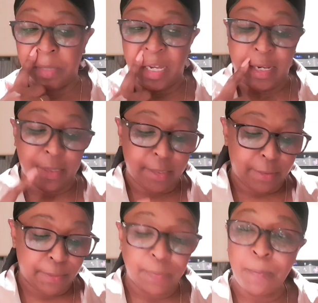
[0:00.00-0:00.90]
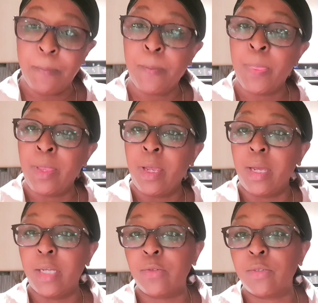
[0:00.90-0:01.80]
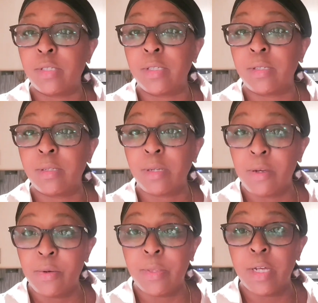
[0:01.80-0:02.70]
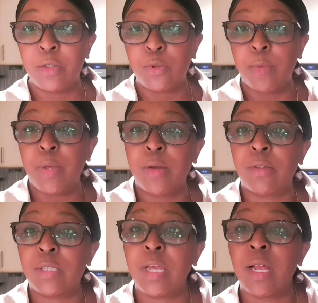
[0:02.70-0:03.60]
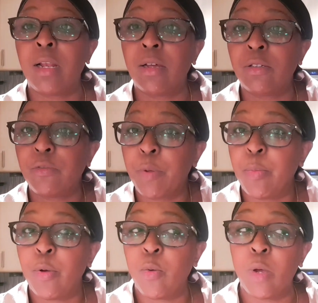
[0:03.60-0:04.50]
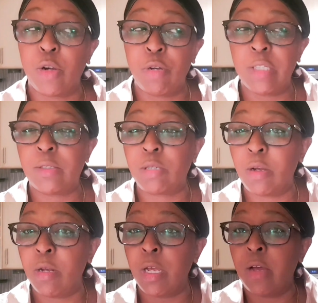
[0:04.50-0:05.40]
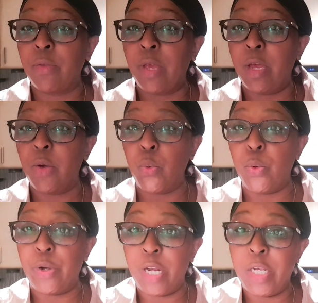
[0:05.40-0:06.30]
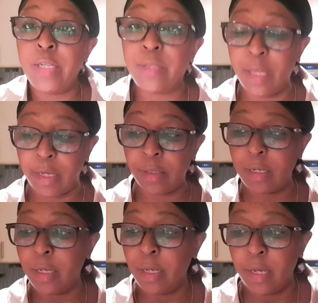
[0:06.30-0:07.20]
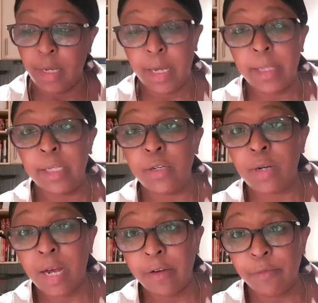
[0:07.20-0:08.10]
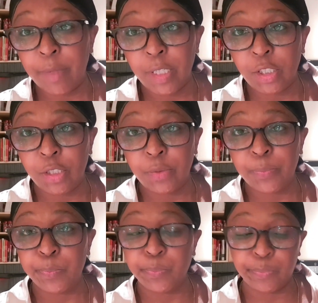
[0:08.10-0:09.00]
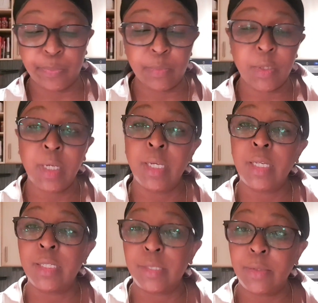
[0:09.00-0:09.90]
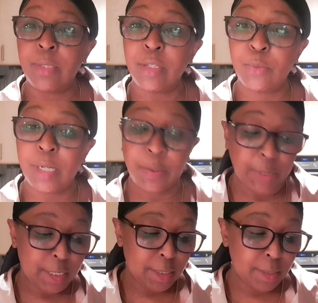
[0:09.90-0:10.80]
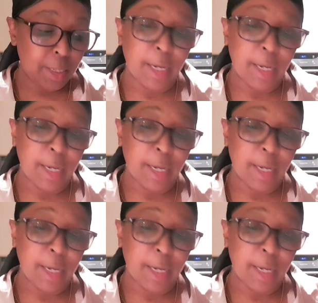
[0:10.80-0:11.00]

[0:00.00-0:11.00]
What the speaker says: And it was good that way, because there are a lot of people who are really struggling out there, who really need things and they don't have much. So that's what we did.